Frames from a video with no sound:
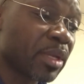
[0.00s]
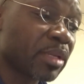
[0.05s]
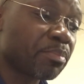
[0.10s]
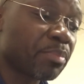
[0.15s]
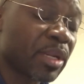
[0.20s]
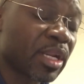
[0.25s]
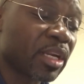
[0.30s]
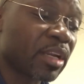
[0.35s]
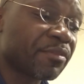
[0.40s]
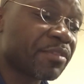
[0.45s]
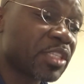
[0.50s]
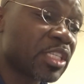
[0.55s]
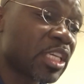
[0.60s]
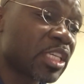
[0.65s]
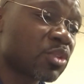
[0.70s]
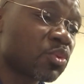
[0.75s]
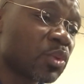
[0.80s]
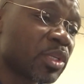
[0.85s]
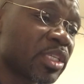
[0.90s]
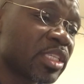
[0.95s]
paragraph
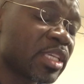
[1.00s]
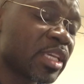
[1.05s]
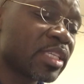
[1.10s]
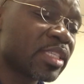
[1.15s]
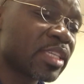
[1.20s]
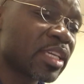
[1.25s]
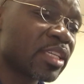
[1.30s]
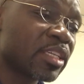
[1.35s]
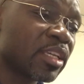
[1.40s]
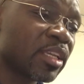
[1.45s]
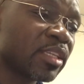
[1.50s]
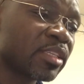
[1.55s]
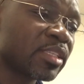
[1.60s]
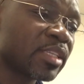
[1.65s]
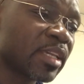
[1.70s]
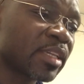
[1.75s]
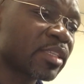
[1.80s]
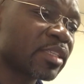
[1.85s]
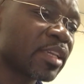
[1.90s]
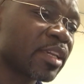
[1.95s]
6, which says
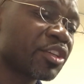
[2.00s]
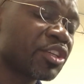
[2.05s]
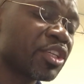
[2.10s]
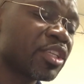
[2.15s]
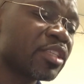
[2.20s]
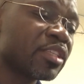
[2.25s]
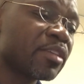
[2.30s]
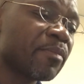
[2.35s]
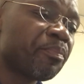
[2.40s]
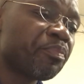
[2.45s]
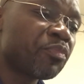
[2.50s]
sections